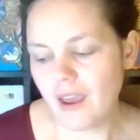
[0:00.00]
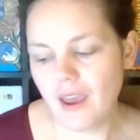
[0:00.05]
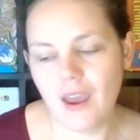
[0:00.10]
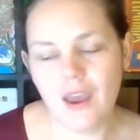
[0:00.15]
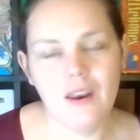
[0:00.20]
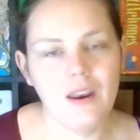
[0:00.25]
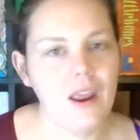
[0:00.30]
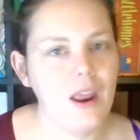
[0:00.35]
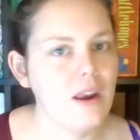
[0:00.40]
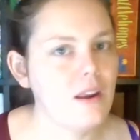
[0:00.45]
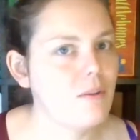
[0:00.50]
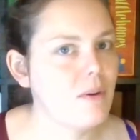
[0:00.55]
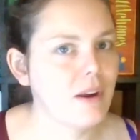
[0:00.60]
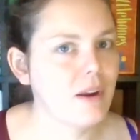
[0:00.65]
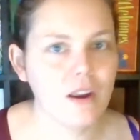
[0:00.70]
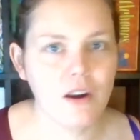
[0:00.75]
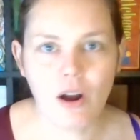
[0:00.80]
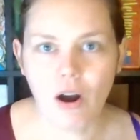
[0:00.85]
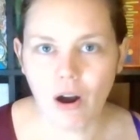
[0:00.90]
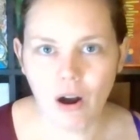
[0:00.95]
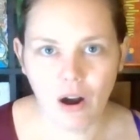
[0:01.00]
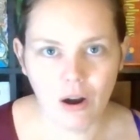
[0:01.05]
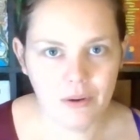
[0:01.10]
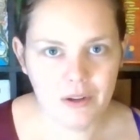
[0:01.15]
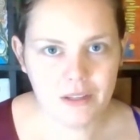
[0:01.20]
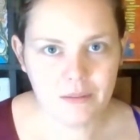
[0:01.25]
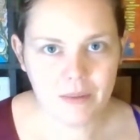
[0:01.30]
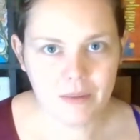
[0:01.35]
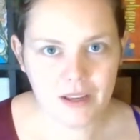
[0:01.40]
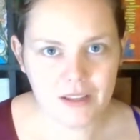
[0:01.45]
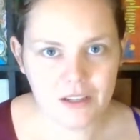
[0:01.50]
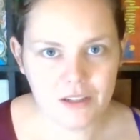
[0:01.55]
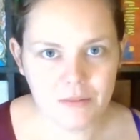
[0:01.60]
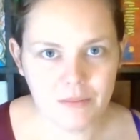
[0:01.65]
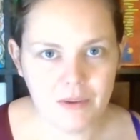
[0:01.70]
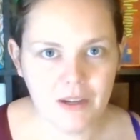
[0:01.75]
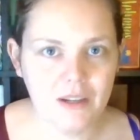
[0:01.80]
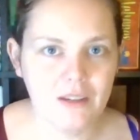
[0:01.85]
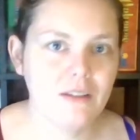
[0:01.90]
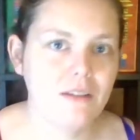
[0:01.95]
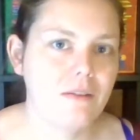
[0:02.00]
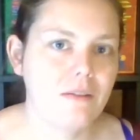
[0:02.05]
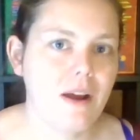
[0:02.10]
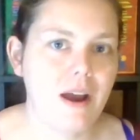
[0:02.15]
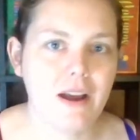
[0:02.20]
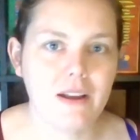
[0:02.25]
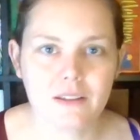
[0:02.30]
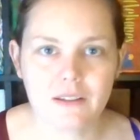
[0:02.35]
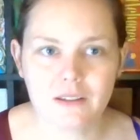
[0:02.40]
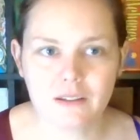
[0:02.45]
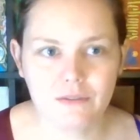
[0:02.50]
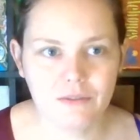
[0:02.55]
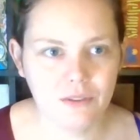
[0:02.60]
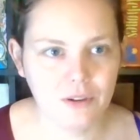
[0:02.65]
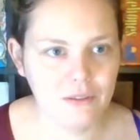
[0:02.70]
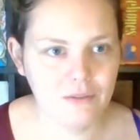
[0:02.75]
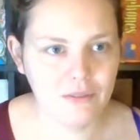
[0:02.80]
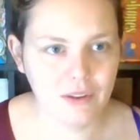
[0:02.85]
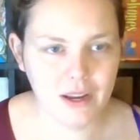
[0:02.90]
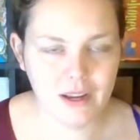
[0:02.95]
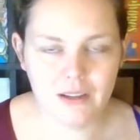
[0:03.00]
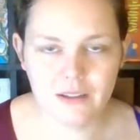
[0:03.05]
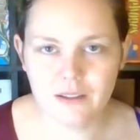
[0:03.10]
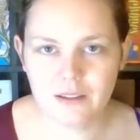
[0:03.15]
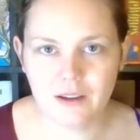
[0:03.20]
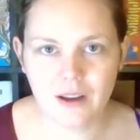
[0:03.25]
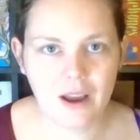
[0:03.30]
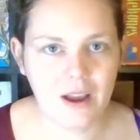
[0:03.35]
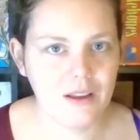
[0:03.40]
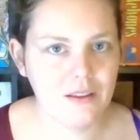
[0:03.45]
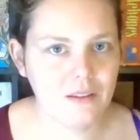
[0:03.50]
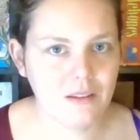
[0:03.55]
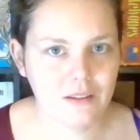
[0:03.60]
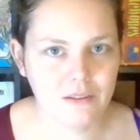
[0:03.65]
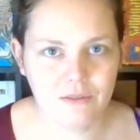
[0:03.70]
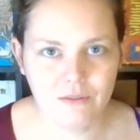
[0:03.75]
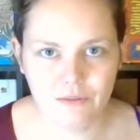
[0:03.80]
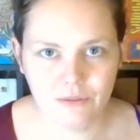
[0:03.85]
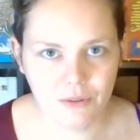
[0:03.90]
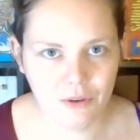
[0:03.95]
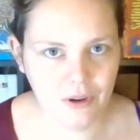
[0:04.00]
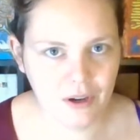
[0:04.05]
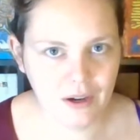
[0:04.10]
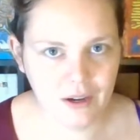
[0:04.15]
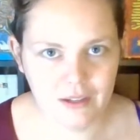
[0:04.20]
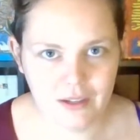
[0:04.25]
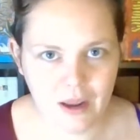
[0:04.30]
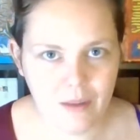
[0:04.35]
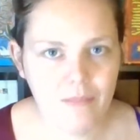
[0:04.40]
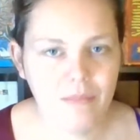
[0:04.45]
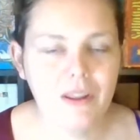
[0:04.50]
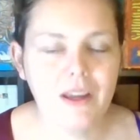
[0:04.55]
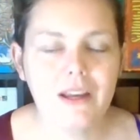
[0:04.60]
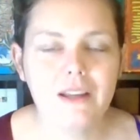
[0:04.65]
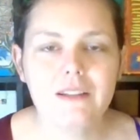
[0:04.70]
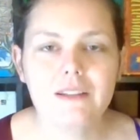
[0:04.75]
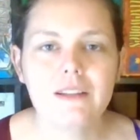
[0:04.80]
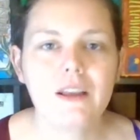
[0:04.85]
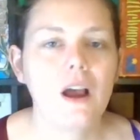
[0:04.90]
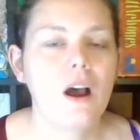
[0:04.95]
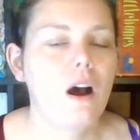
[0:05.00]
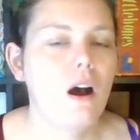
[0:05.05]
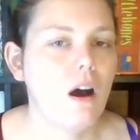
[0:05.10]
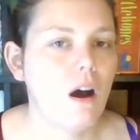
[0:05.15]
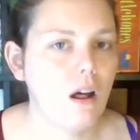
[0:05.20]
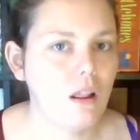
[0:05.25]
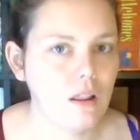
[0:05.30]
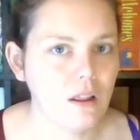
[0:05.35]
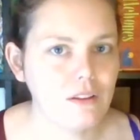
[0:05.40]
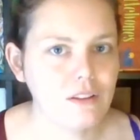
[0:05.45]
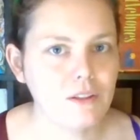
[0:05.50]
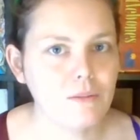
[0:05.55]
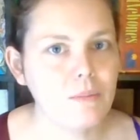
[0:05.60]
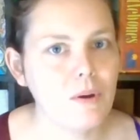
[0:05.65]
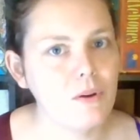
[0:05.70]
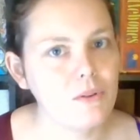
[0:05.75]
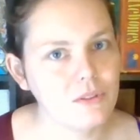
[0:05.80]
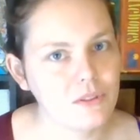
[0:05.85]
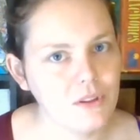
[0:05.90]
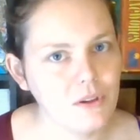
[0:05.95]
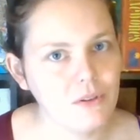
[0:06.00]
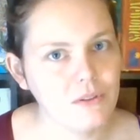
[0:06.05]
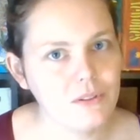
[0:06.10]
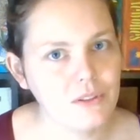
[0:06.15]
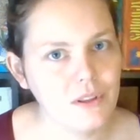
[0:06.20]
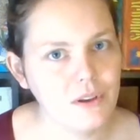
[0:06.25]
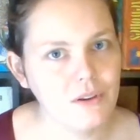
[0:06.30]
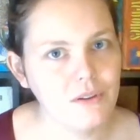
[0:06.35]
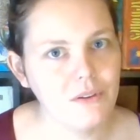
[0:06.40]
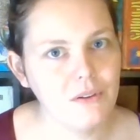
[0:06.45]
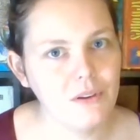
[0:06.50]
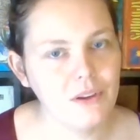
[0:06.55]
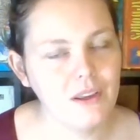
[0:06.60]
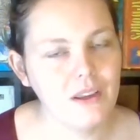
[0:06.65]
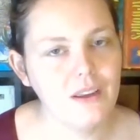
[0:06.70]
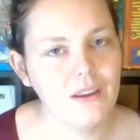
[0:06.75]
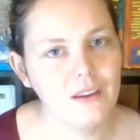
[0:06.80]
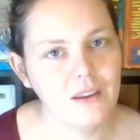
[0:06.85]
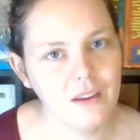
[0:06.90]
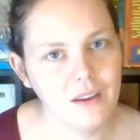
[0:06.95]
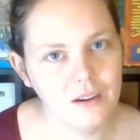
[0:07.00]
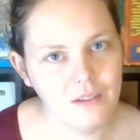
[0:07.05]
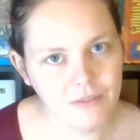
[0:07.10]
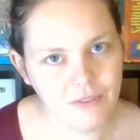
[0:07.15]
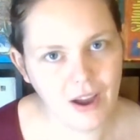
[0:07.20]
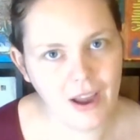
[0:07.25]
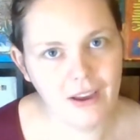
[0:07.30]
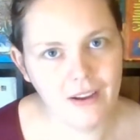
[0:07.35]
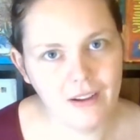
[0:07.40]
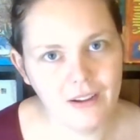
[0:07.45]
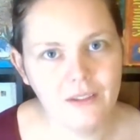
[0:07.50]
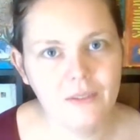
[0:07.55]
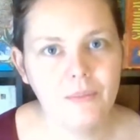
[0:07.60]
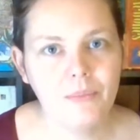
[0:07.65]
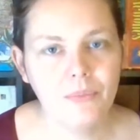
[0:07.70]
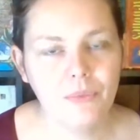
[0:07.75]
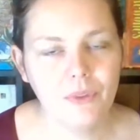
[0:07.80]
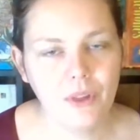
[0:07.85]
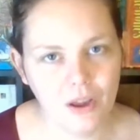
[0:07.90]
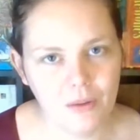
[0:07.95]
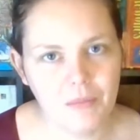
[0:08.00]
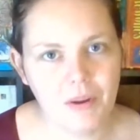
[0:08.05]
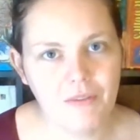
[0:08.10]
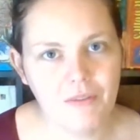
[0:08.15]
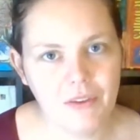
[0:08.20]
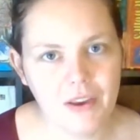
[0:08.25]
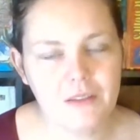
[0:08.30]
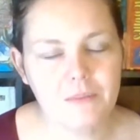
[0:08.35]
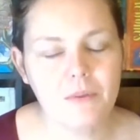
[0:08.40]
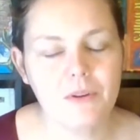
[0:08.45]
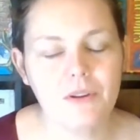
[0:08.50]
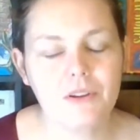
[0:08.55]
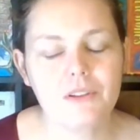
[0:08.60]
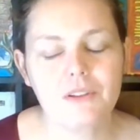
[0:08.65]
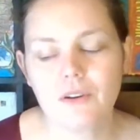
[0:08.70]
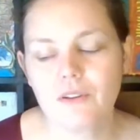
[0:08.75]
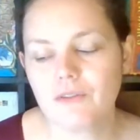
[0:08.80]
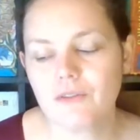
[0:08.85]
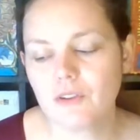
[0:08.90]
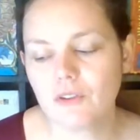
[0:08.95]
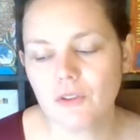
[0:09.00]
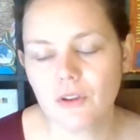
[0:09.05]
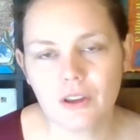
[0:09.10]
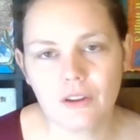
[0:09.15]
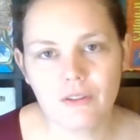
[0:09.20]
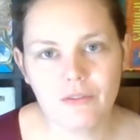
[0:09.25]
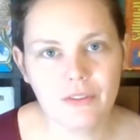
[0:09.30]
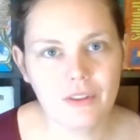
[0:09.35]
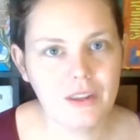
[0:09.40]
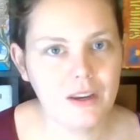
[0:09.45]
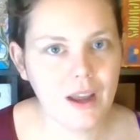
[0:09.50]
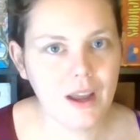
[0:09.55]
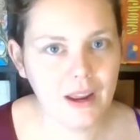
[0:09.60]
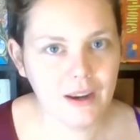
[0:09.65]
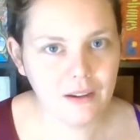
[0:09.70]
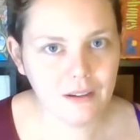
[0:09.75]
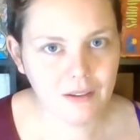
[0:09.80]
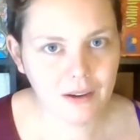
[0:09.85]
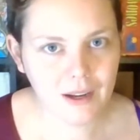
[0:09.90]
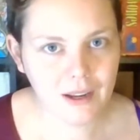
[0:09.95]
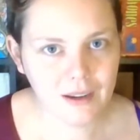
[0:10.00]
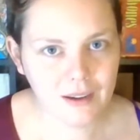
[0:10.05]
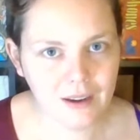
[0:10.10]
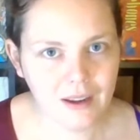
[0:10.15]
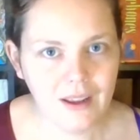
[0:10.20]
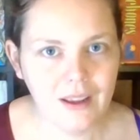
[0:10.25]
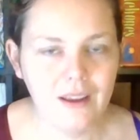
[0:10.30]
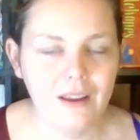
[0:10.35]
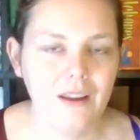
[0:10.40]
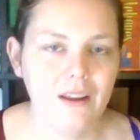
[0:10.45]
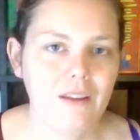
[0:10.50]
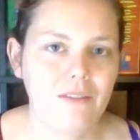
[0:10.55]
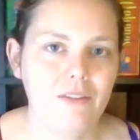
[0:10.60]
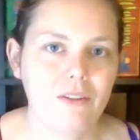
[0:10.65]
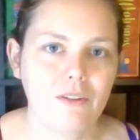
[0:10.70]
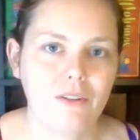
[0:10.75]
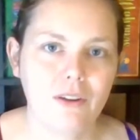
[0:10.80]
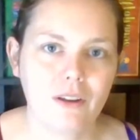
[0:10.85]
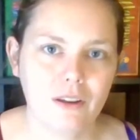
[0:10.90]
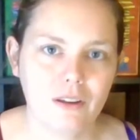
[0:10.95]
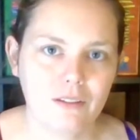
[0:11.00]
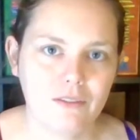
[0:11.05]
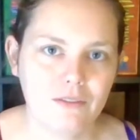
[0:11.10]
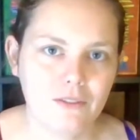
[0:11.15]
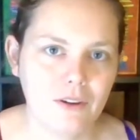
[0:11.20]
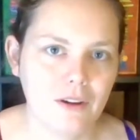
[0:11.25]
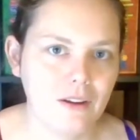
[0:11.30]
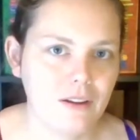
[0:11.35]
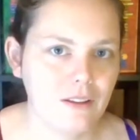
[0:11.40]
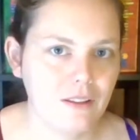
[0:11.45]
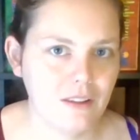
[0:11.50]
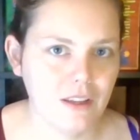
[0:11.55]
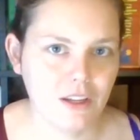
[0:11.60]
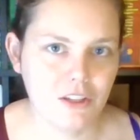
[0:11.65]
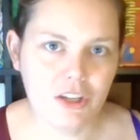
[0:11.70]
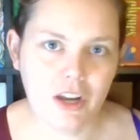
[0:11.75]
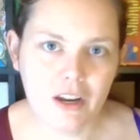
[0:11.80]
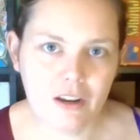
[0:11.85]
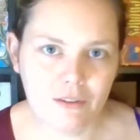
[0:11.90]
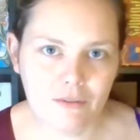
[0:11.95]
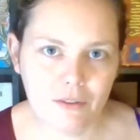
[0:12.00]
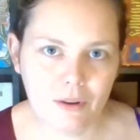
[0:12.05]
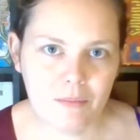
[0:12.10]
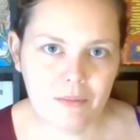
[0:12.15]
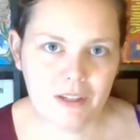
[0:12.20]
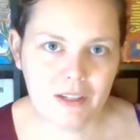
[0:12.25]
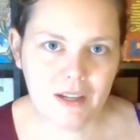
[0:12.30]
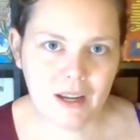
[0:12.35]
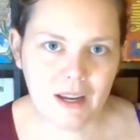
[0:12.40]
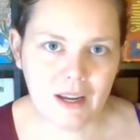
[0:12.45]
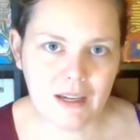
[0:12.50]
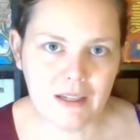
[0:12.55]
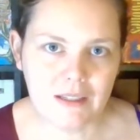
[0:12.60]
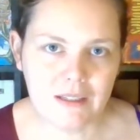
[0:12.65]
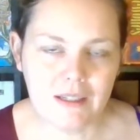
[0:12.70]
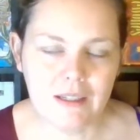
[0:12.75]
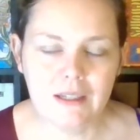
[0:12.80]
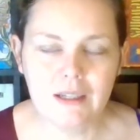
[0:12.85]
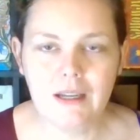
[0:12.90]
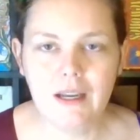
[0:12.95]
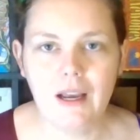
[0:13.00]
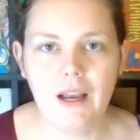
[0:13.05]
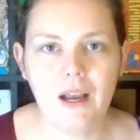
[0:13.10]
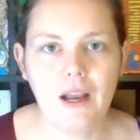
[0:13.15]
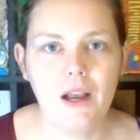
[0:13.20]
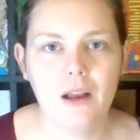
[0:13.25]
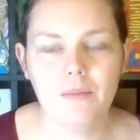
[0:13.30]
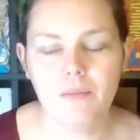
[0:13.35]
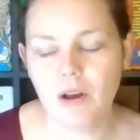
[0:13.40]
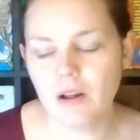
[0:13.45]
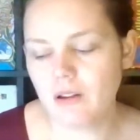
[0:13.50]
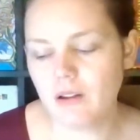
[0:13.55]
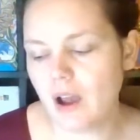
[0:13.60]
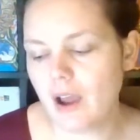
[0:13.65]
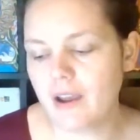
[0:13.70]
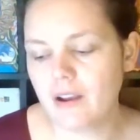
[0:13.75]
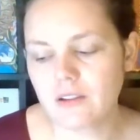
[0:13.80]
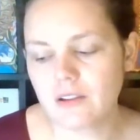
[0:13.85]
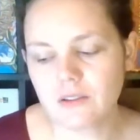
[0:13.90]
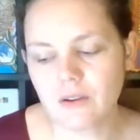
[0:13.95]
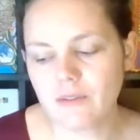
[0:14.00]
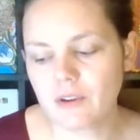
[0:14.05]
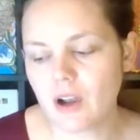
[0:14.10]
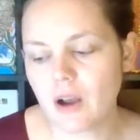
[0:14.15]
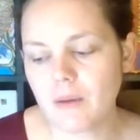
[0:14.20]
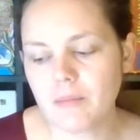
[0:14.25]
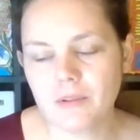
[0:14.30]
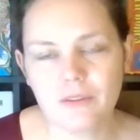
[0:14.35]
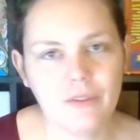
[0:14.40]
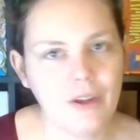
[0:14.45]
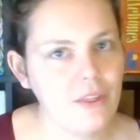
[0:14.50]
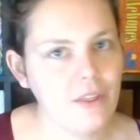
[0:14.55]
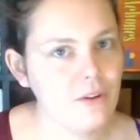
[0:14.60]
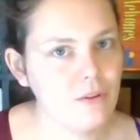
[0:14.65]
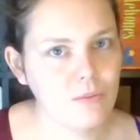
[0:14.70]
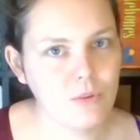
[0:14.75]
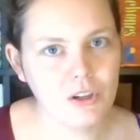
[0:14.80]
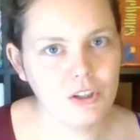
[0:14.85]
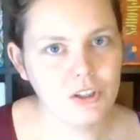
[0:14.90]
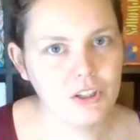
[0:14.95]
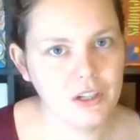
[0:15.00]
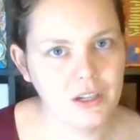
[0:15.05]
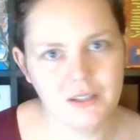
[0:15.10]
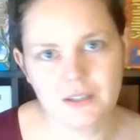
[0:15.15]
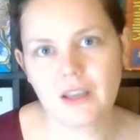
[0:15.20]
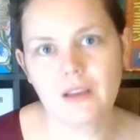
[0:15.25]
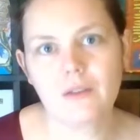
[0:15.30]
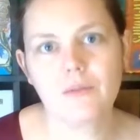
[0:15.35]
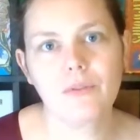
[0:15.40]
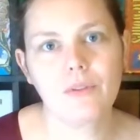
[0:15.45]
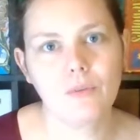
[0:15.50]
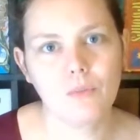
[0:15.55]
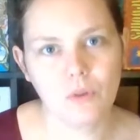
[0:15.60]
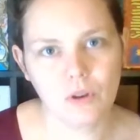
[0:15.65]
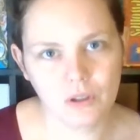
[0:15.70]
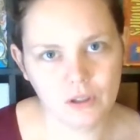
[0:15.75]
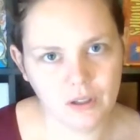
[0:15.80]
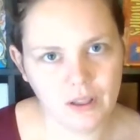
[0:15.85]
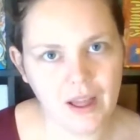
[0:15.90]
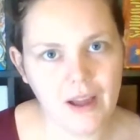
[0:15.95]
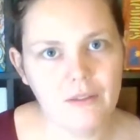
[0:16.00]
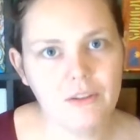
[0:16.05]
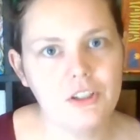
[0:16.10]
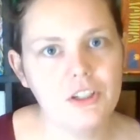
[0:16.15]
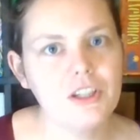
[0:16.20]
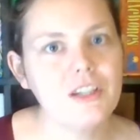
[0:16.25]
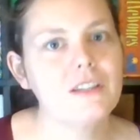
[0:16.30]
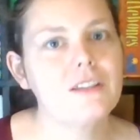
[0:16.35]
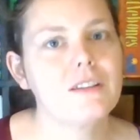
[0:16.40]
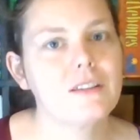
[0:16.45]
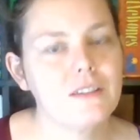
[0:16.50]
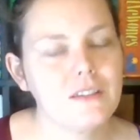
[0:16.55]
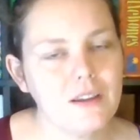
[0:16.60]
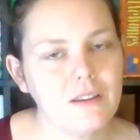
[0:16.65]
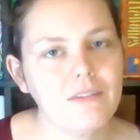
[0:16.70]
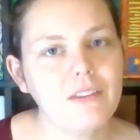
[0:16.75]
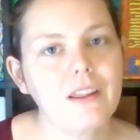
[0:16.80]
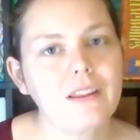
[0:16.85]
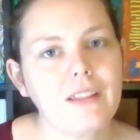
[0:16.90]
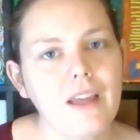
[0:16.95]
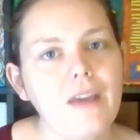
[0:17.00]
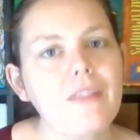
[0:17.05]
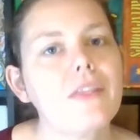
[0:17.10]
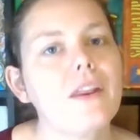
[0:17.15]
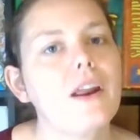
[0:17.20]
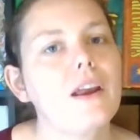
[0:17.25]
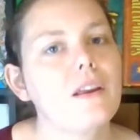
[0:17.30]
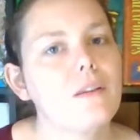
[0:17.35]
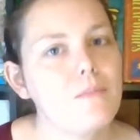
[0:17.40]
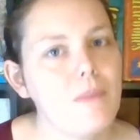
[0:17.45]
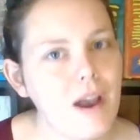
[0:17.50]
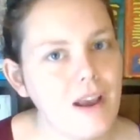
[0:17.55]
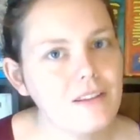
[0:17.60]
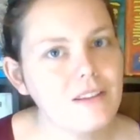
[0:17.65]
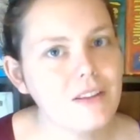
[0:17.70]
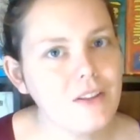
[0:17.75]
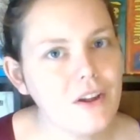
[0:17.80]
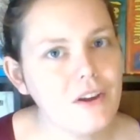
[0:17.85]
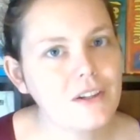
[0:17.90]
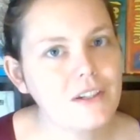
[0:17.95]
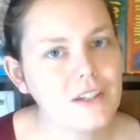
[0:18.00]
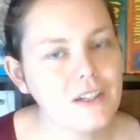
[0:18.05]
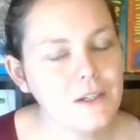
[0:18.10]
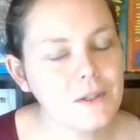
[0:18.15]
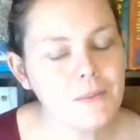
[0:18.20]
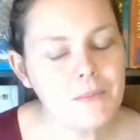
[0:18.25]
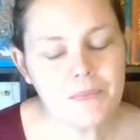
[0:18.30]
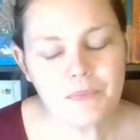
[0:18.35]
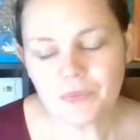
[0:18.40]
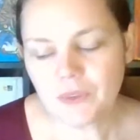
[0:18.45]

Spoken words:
And anyone can always message me to ask for advice, to ask for templates. I'll also post those though in a file on my Facebook. So if you're looking for the 9 grid, if you're looking for the agenda from tonight, I also have a couple of other worksheets like the word cloud sheets and stuff like that I can pass along to you.